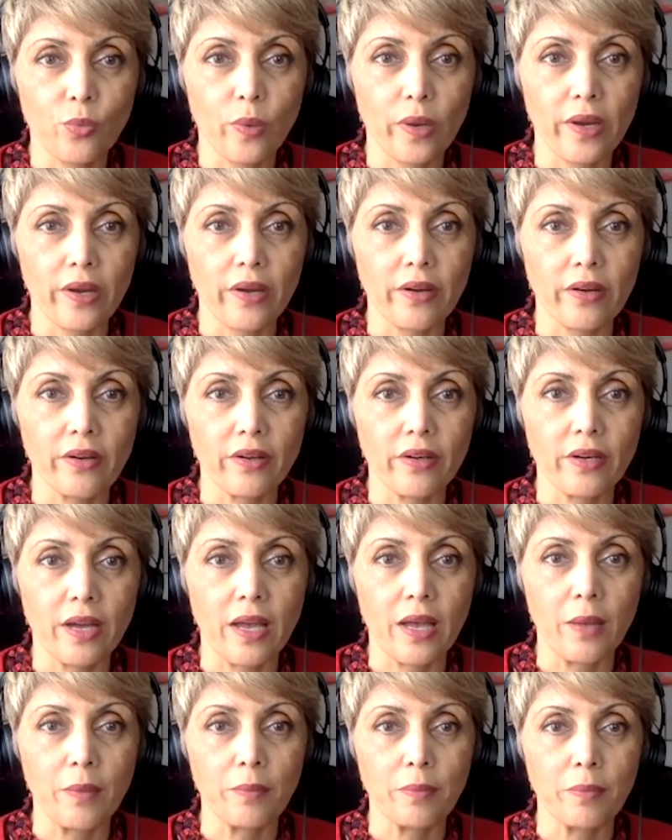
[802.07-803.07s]
where
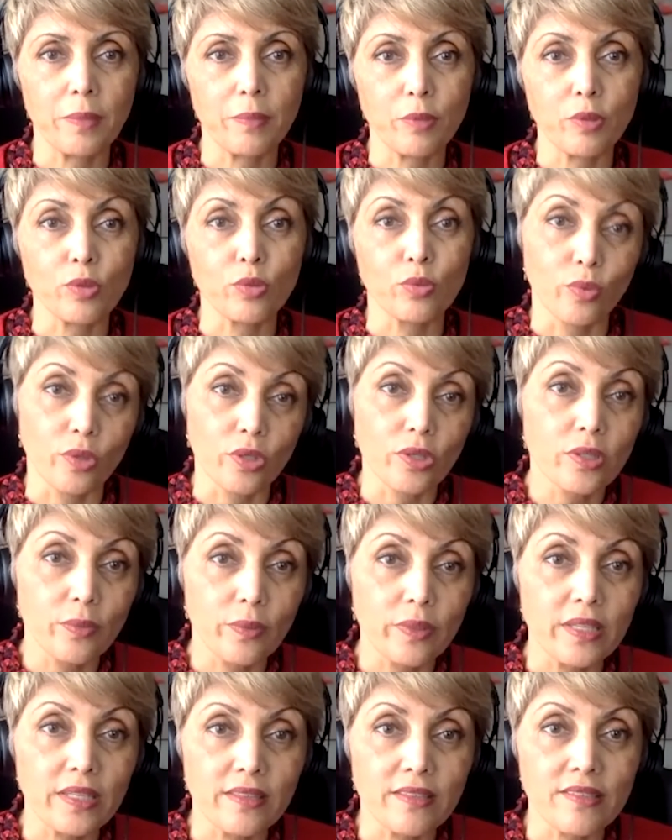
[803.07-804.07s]
people who
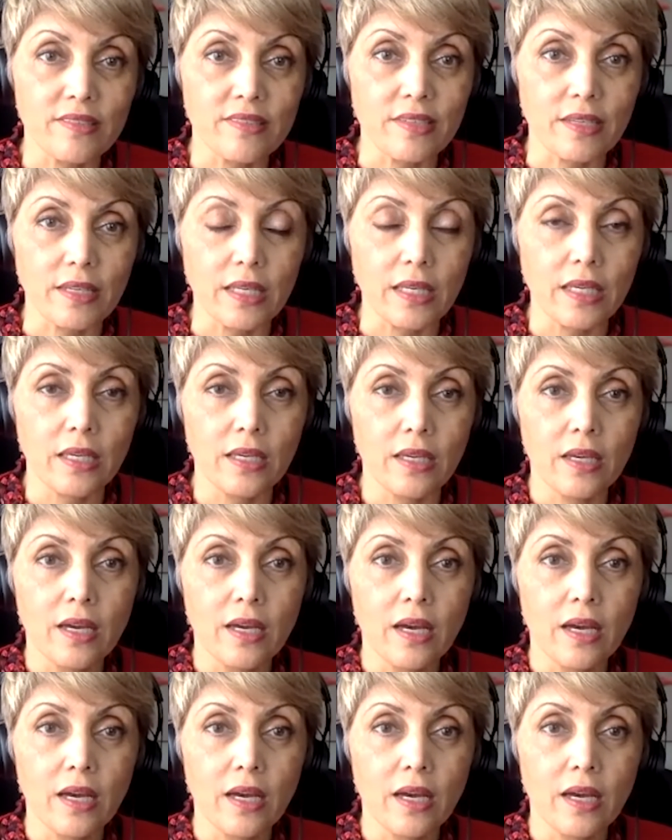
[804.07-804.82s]
work within the city